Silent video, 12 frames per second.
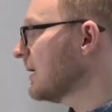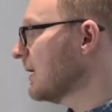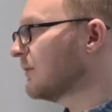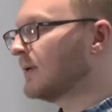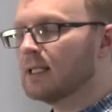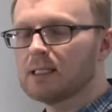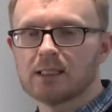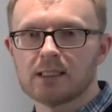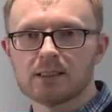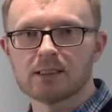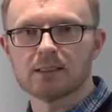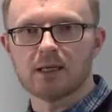and the reality
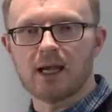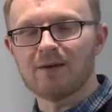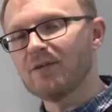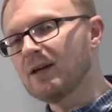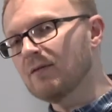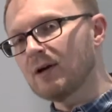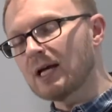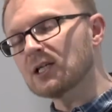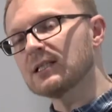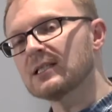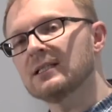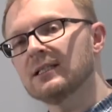is I have never
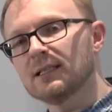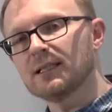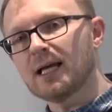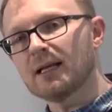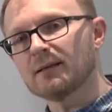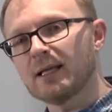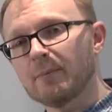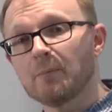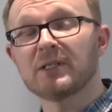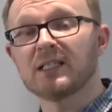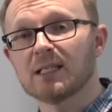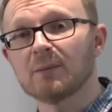actually seen that
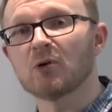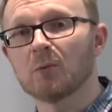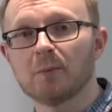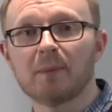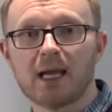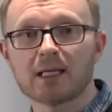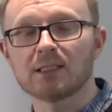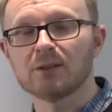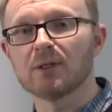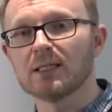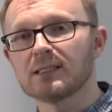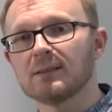particular problem actually
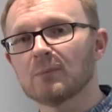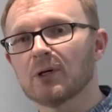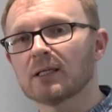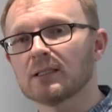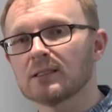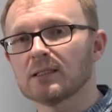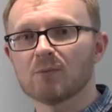raised in practice.